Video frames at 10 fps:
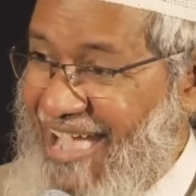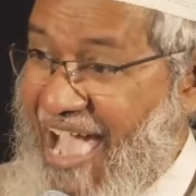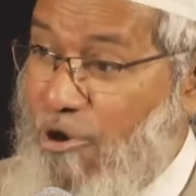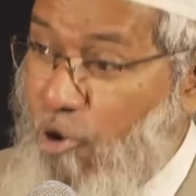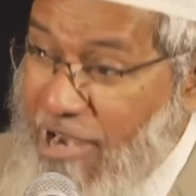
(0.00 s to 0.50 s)

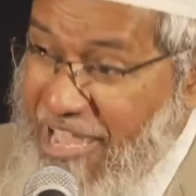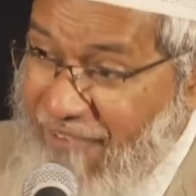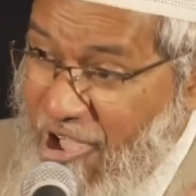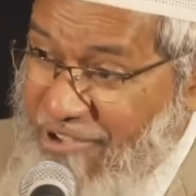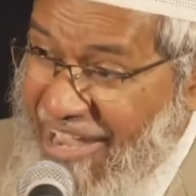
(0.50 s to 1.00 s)
And only
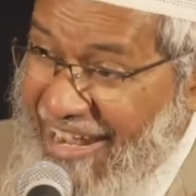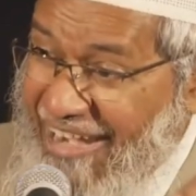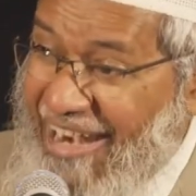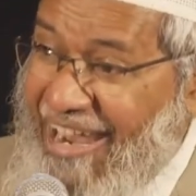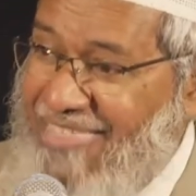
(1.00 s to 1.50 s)
way you can get
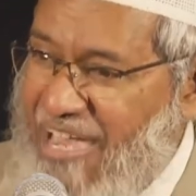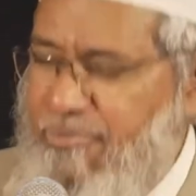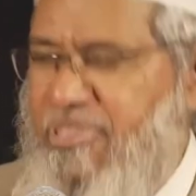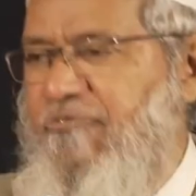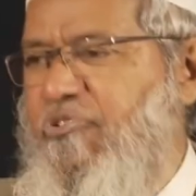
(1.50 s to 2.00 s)
Allah's help
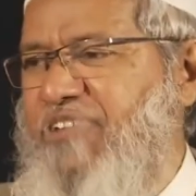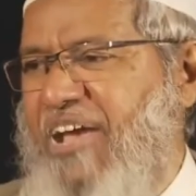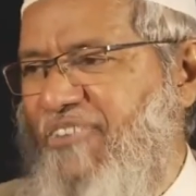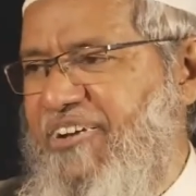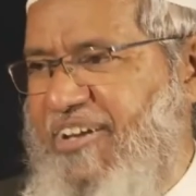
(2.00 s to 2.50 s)
is if you
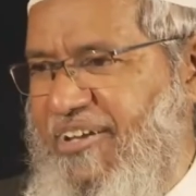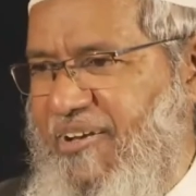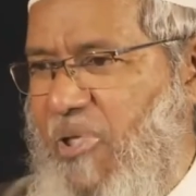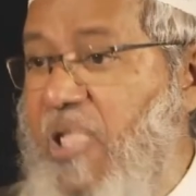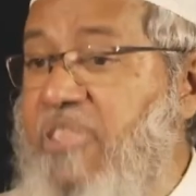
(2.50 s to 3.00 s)
strive and struggle.
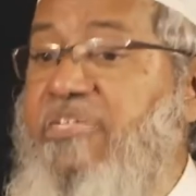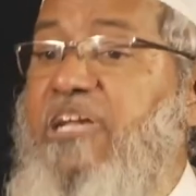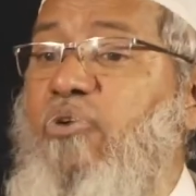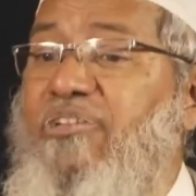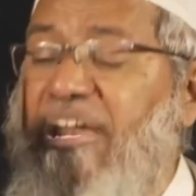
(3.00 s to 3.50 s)
See
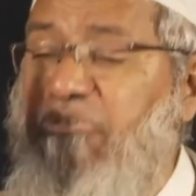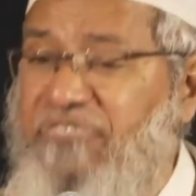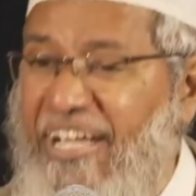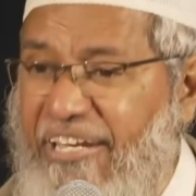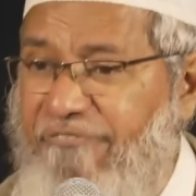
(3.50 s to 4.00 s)
to it that you
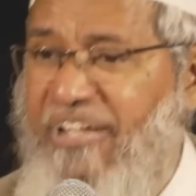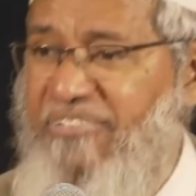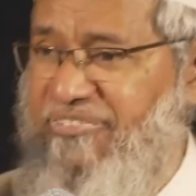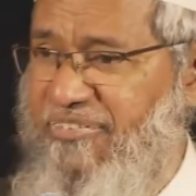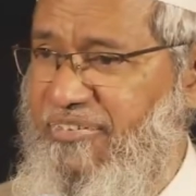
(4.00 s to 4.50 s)

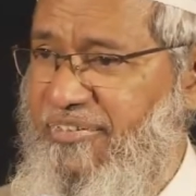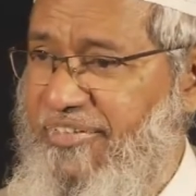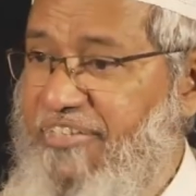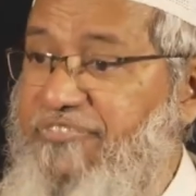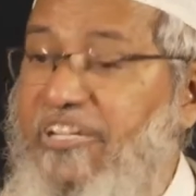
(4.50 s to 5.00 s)
sacrifice.
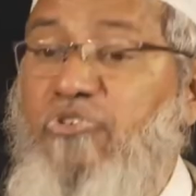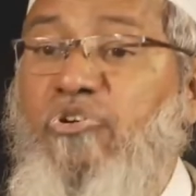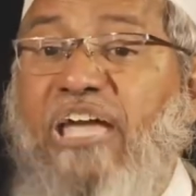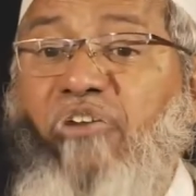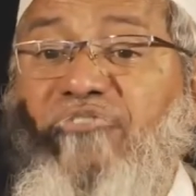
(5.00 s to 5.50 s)
See to
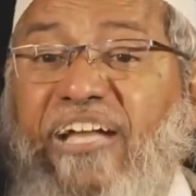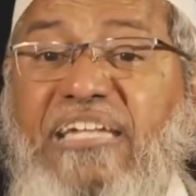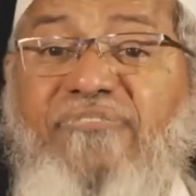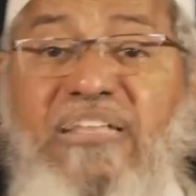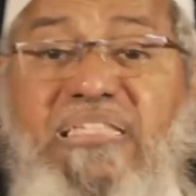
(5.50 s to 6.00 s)
it that you
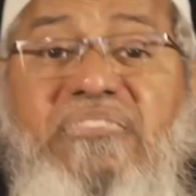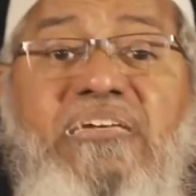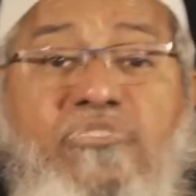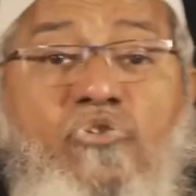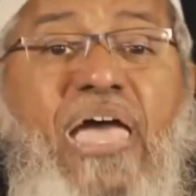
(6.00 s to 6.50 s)
sacrifice the
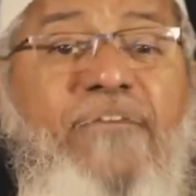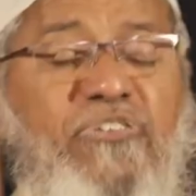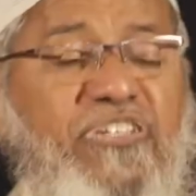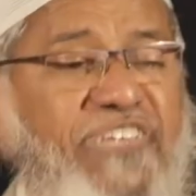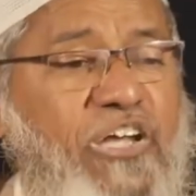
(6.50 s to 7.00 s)
things you like
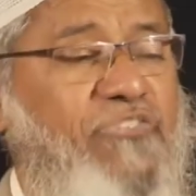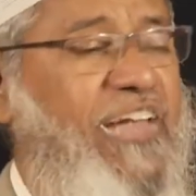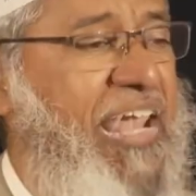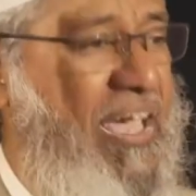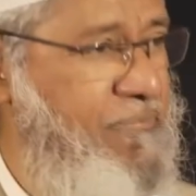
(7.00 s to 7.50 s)
for the sake of
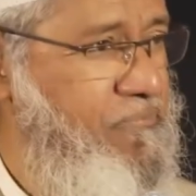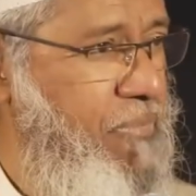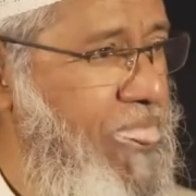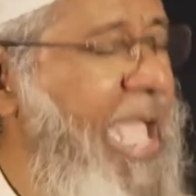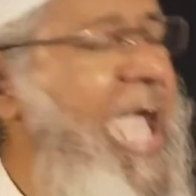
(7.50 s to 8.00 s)
Allah.
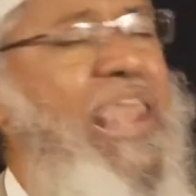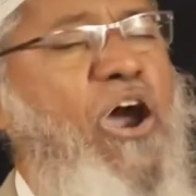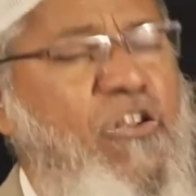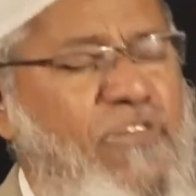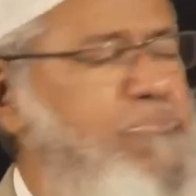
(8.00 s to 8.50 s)
And I
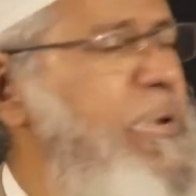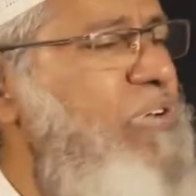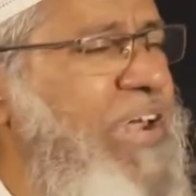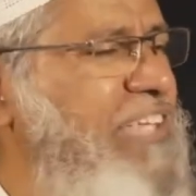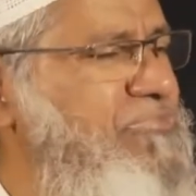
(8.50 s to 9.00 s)
always pray to
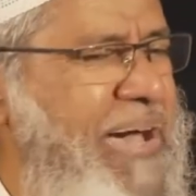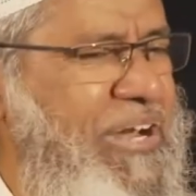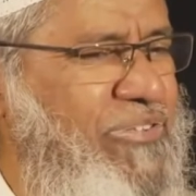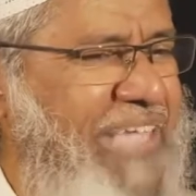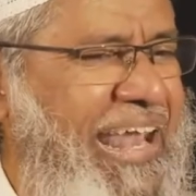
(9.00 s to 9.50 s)
Allah
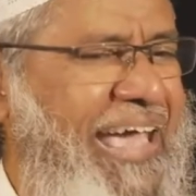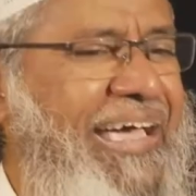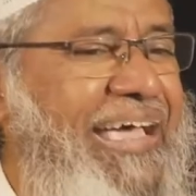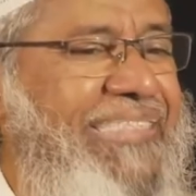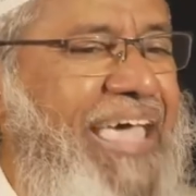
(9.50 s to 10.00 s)
subhanahu wa ta'ala
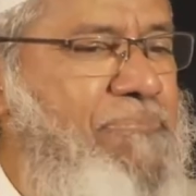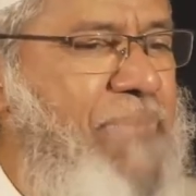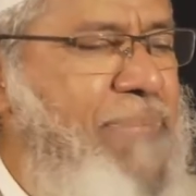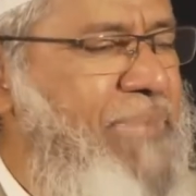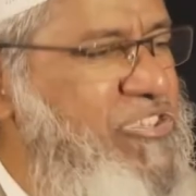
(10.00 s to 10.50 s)
that
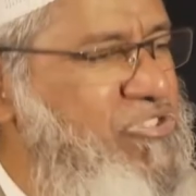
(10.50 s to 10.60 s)
may my